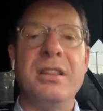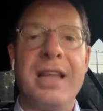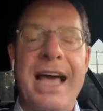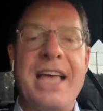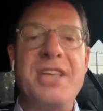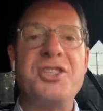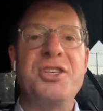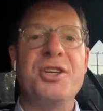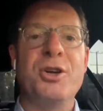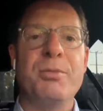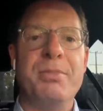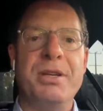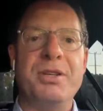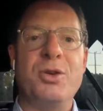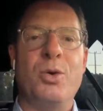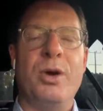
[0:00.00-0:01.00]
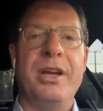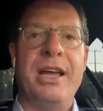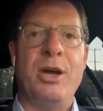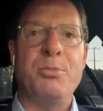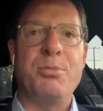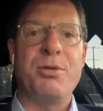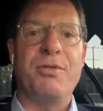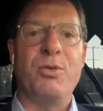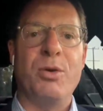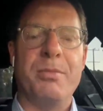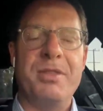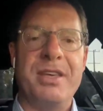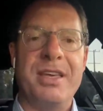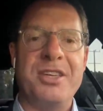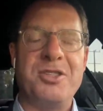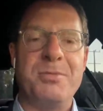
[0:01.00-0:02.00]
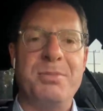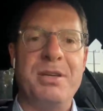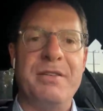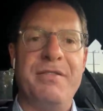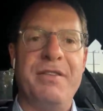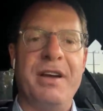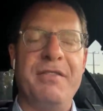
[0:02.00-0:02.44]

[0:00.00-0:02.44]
Last year, Bitcoin outperformed the S&P